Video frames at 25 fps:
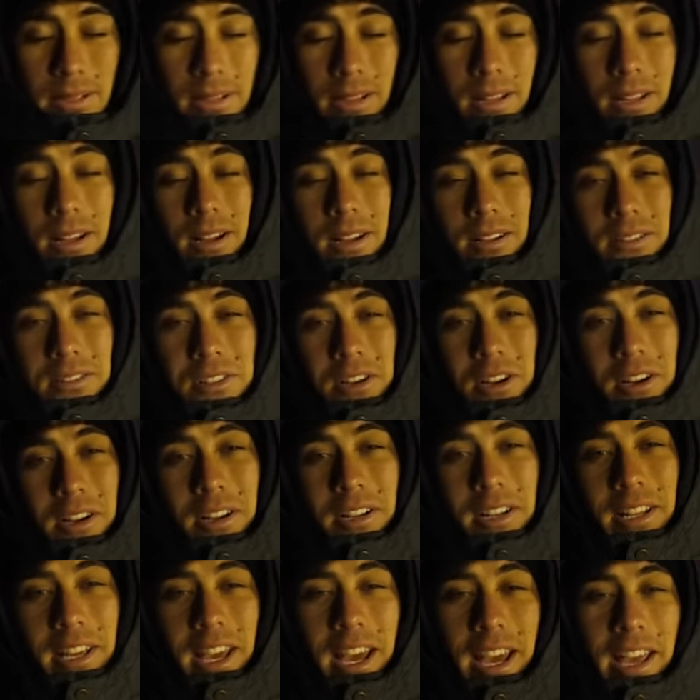means if you
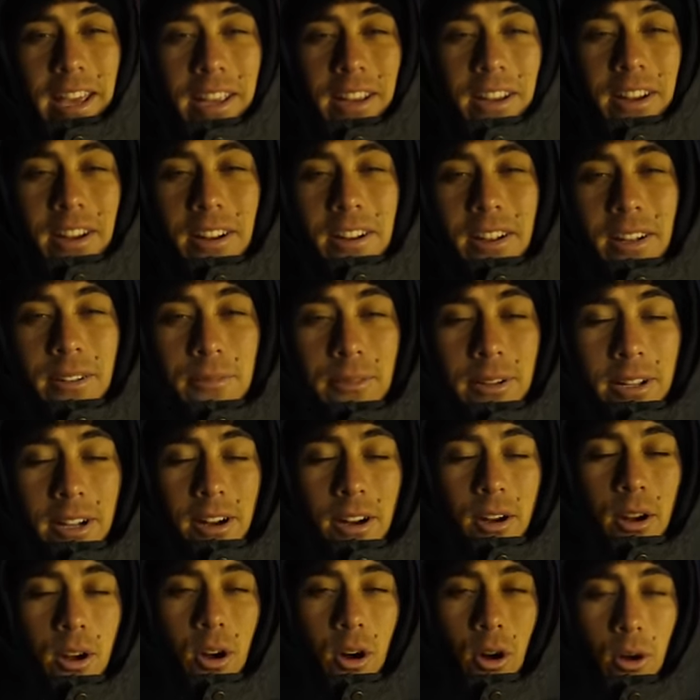get hurt and
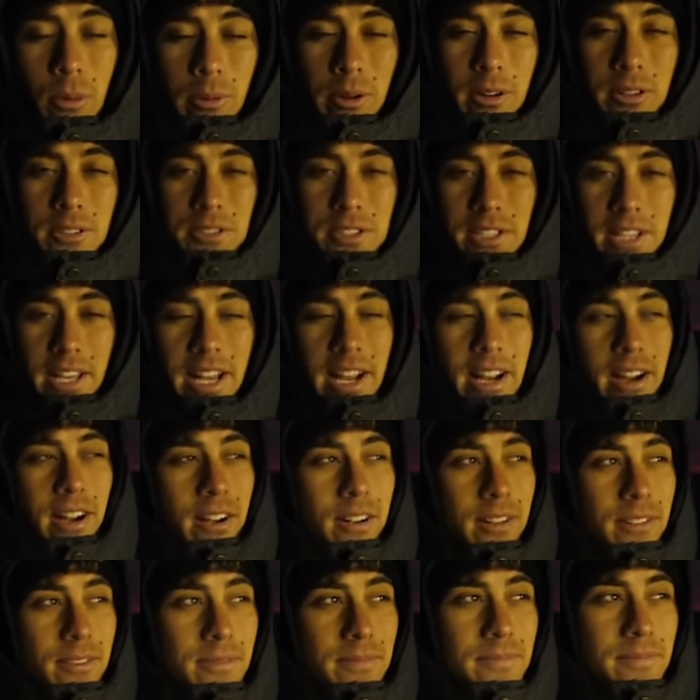you're
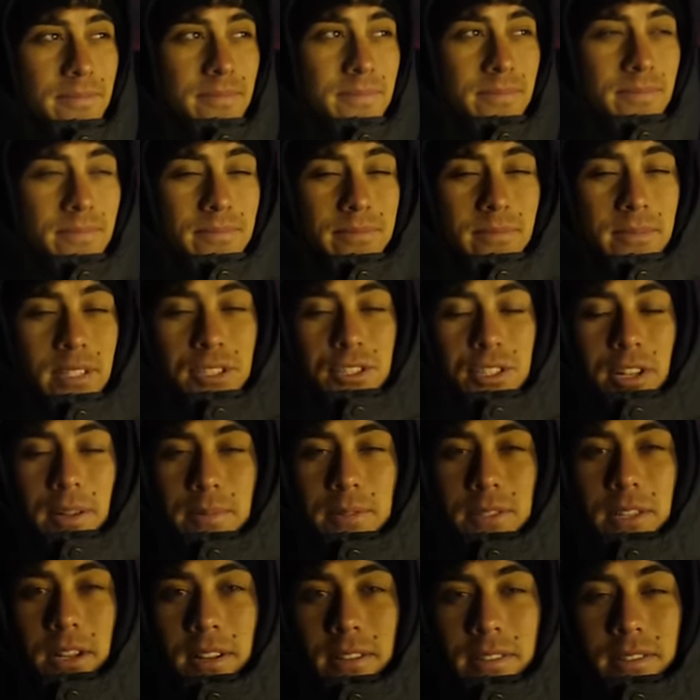there's no
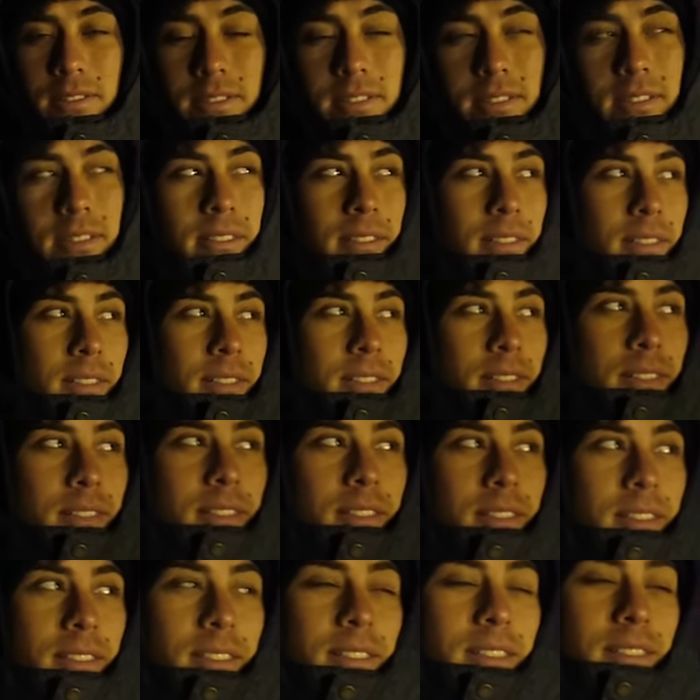doctors or
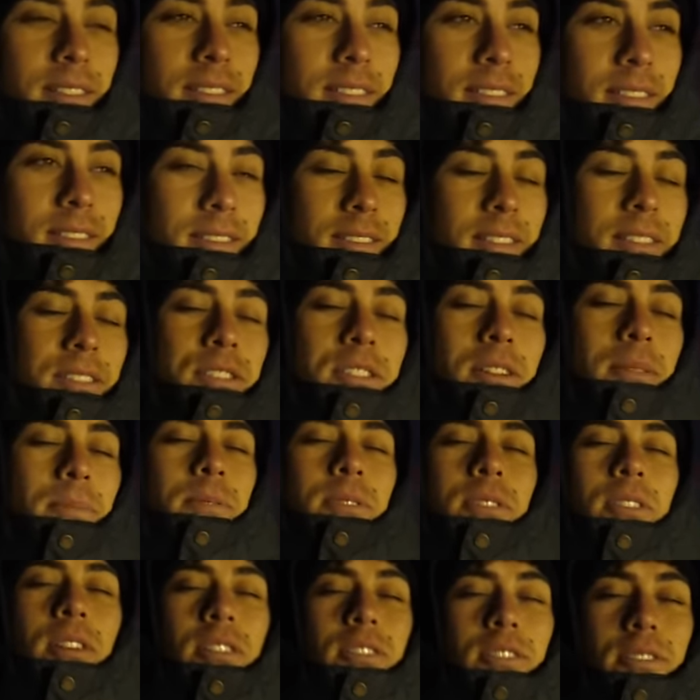whatever
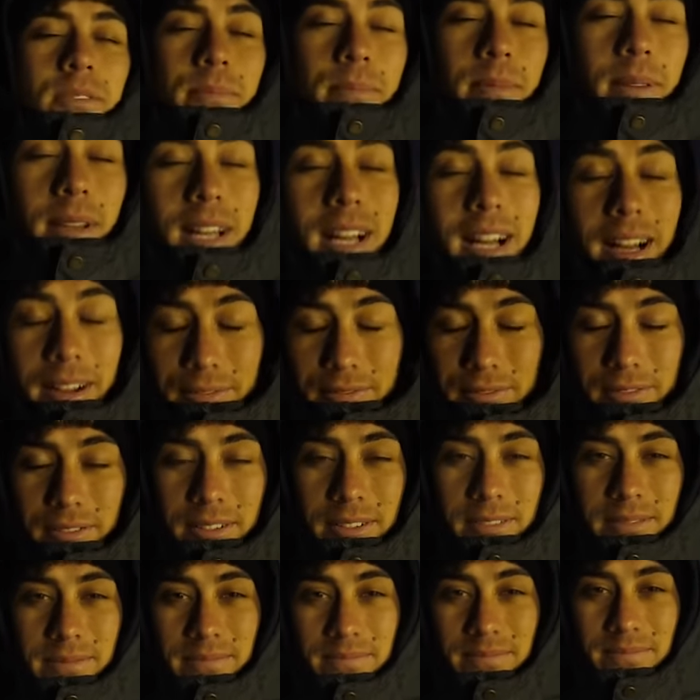on hand, like
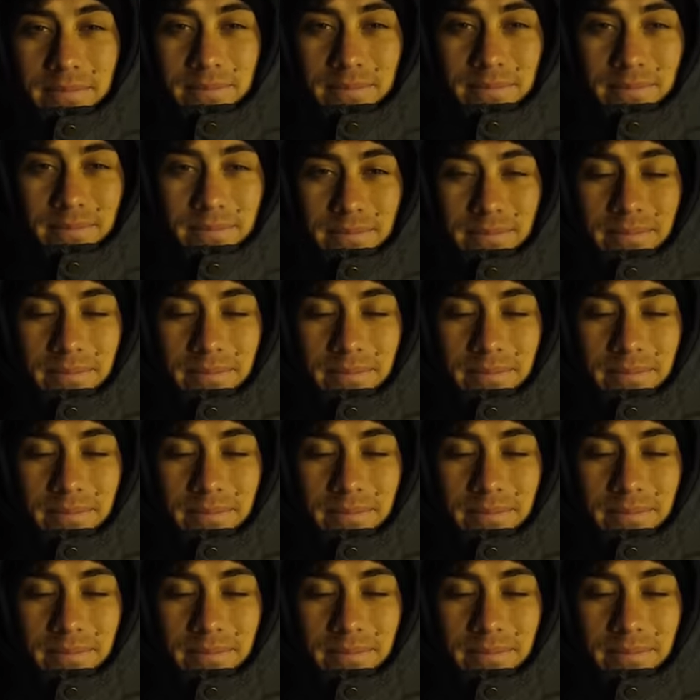you got